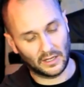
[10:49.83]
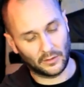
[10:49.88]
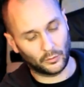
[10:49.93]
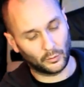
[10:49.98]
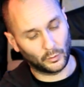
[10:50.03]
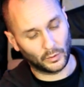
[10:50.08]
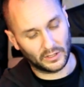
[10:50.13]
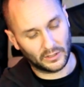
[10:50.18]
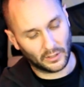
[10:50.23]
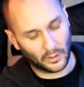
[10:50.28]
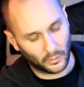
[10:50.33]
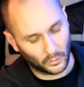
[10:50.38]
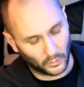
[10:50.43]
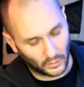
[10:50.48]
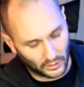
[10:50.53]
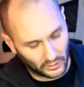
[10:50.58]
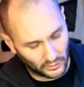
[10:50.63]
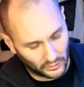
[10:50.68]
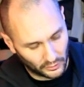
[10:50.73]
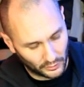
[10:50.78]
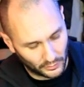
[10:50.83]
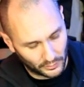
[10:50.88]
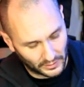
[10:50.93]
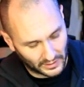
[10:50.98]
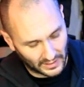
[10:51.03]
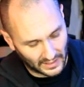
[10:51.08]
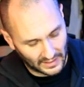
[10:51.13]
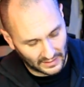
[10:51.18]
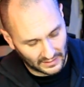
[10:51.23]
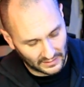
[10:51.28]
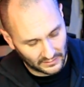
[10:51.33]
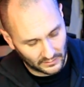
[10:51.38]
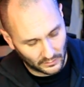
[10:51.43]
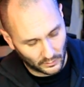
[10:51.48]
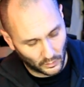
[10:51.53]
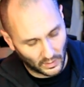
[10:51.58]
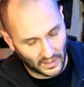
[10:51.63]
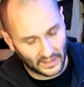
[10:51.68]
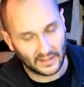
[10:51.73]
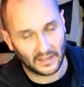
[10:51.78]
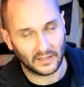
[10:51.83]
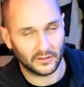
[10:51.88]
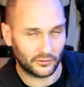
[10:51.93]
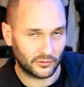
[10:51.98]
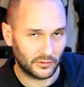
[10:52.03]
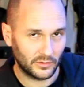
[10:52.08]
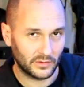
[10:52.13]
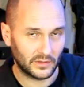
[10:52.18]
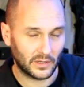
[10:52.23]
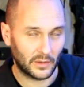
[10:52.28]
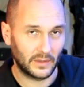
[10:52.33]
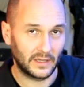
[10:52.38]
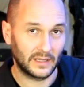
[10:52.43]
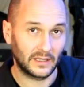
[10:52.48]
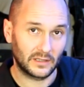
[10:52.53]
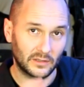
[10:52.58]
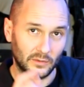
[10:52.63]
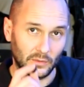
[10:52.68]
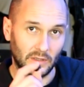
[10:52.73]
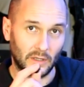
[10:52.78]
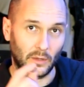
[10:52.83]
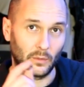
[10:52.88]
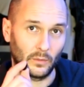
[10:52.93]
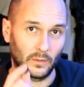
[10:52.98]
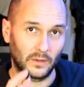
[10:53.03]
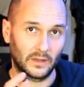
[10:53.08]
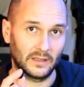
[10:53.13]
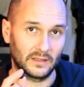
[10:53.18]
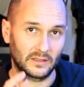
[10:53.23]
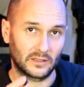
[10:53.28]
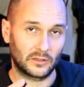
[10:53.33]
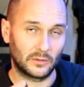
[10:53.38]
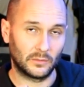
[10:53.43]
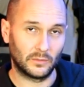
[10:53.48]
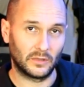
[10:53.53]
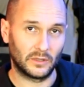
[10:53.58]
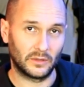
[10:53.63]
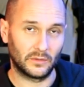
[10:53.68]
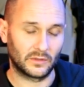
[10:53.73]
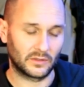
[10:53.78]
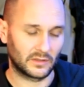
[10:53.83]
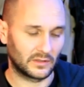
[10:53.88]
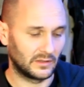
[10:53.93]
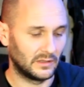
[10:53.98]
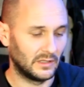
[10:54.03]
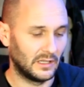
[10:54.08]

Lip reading: We don't want to lubricate where that screw is going in because we don't want this to come loose.